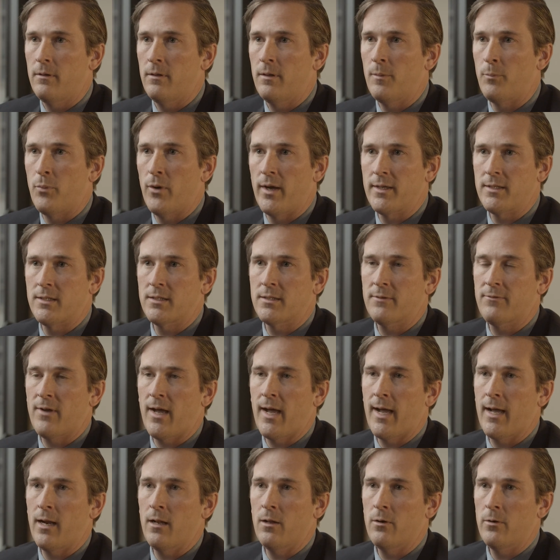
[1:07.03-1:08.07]
the presence of a
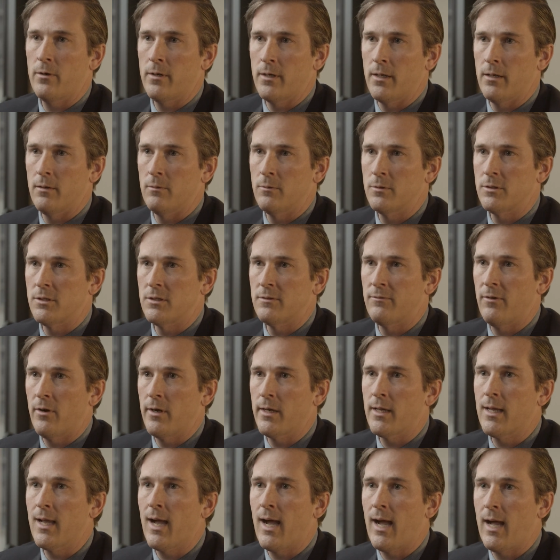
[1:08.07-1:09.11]
hiatal hernia, which is
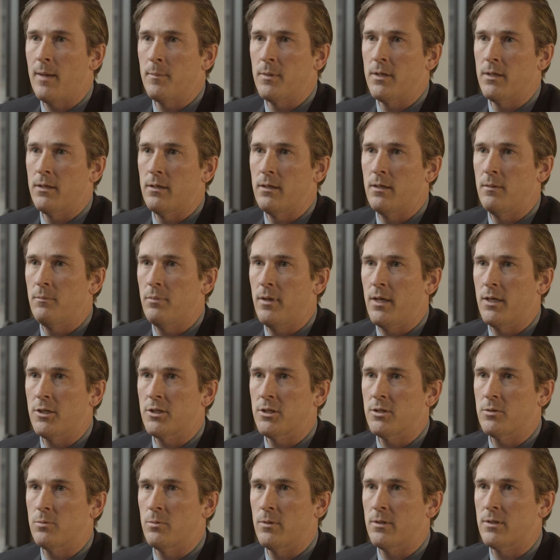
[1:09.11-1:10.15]
very common in
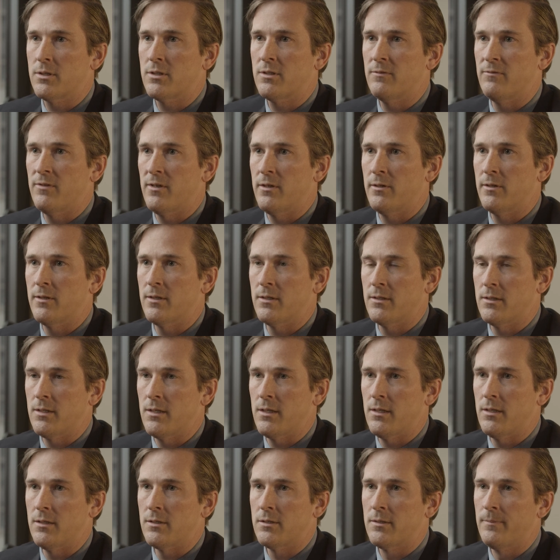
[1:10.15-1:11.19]
patients with severe
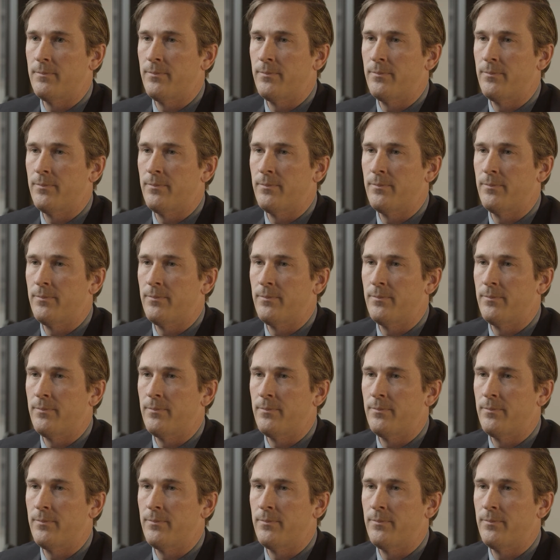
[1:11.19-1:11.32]
disease.